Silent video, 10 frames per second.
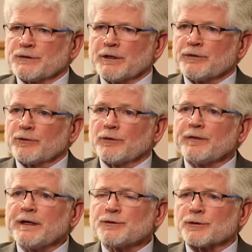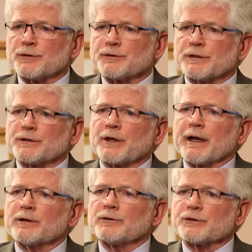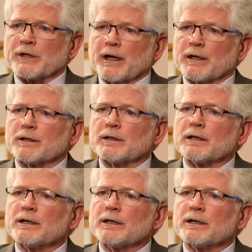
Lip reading: central features, as I understand it,